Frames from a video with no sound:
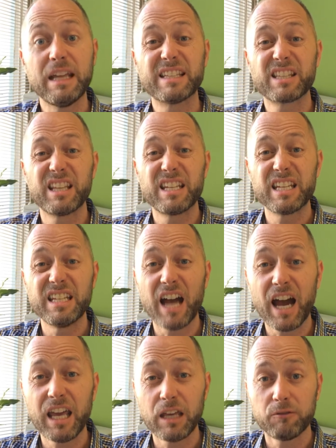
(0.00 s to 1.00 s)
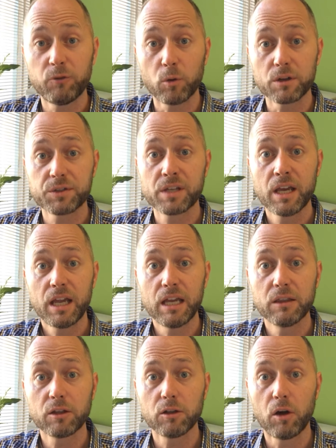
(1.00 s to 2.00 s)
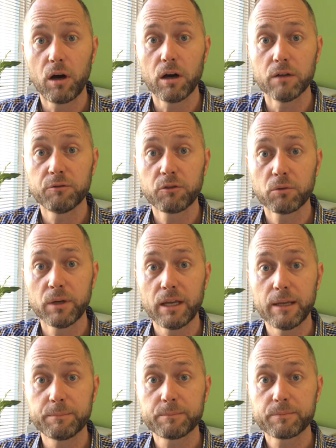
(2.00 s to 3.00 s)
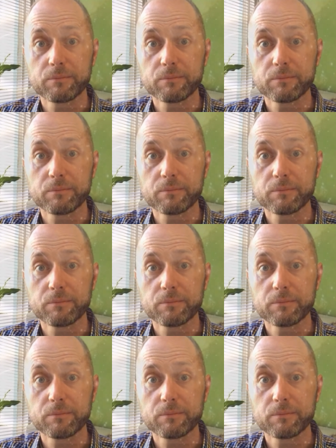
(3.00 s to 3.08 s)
It's the denying force in the law of 3.